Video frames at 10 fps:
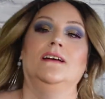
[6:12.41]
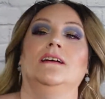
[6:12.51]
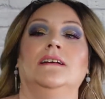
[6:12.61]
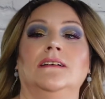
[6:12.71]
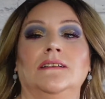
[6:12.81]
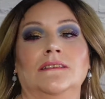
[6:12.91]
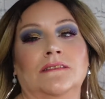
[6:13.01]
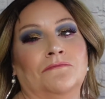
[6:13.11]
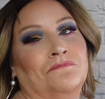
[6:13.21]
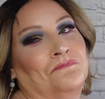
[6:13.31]

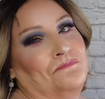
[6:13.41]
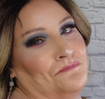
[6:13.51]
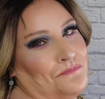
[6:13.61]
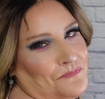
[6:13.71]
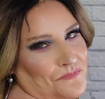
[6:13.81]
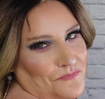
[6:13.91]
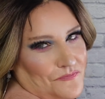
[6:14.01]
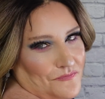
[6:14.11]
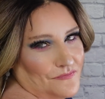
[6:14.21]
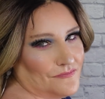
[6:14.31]

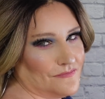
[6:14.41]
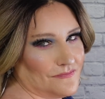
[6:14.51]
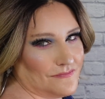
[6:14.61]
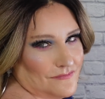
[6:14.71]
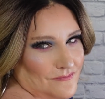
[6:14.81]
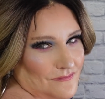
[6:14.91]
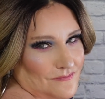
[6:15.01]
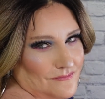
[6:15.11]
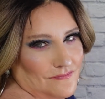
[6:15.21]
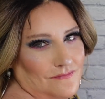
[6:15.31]

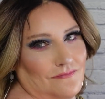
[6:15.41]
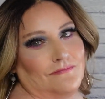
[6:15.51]
(silence)